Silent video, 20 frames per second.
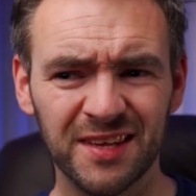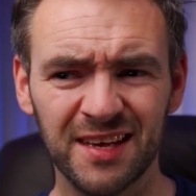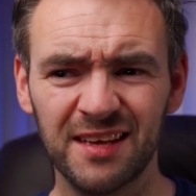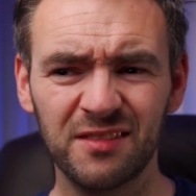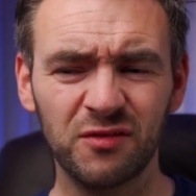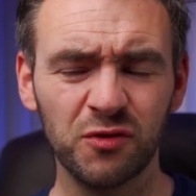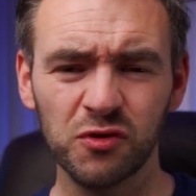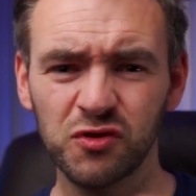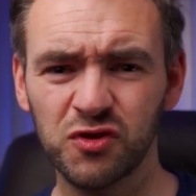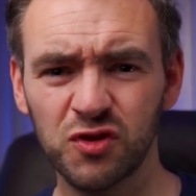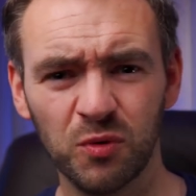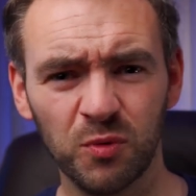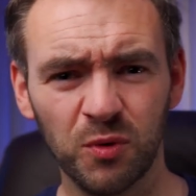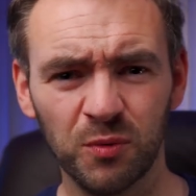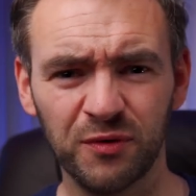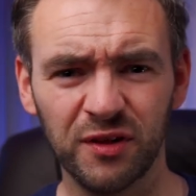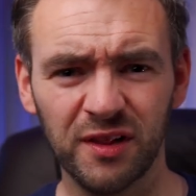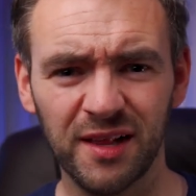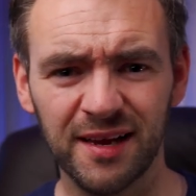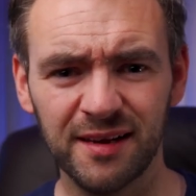It does do
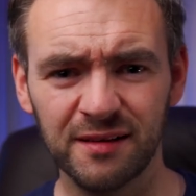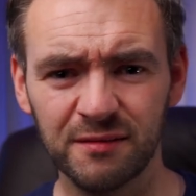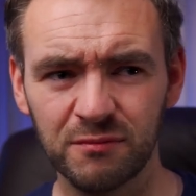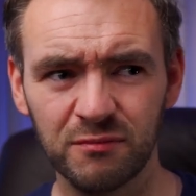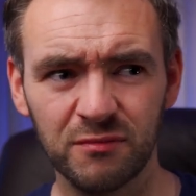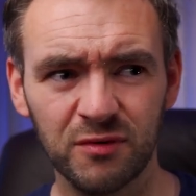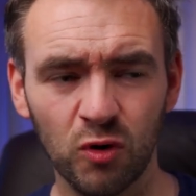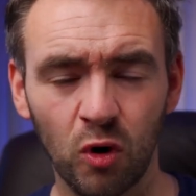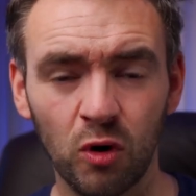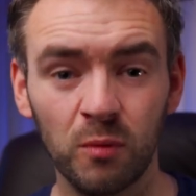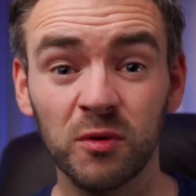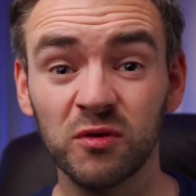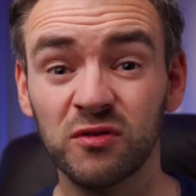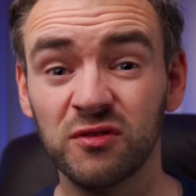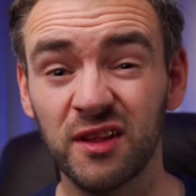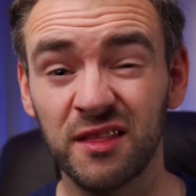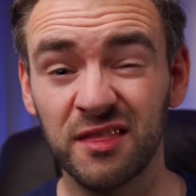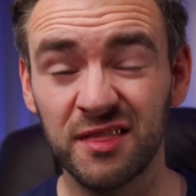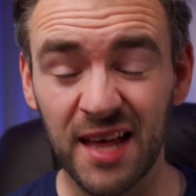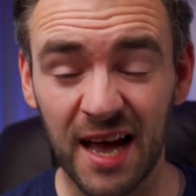up to like
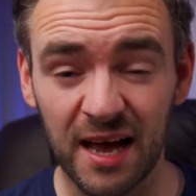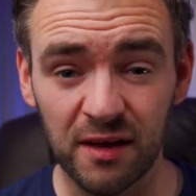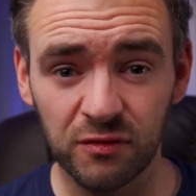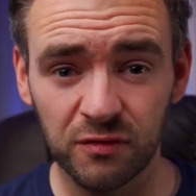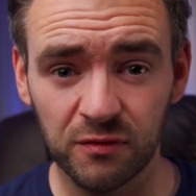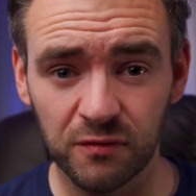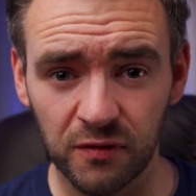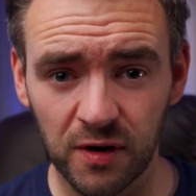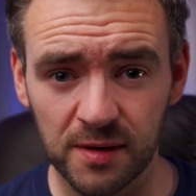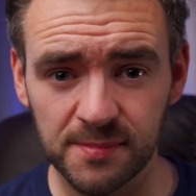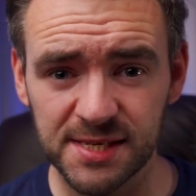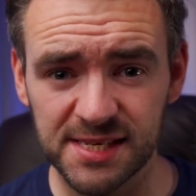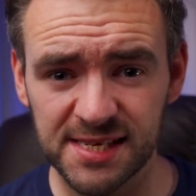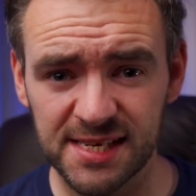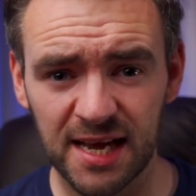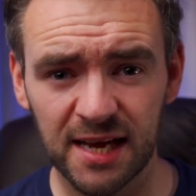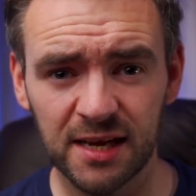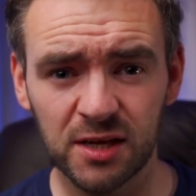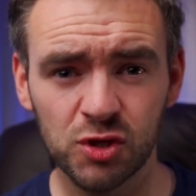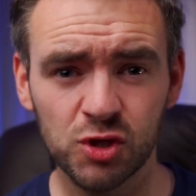almost 1,000 frames a
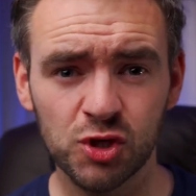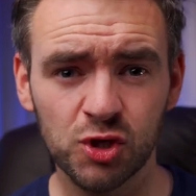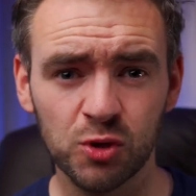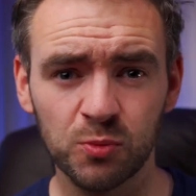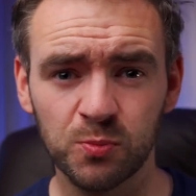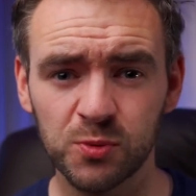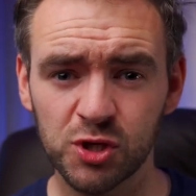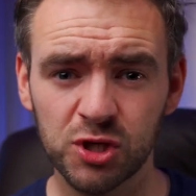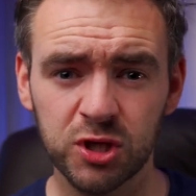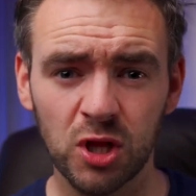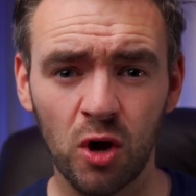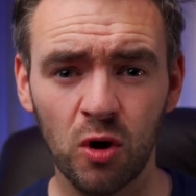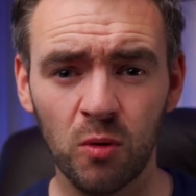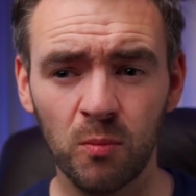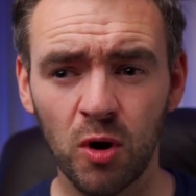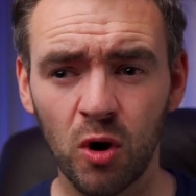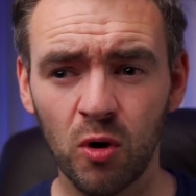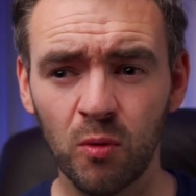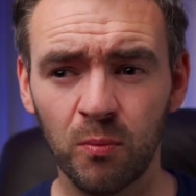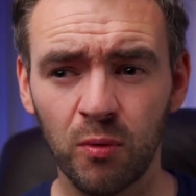second super slow-mo,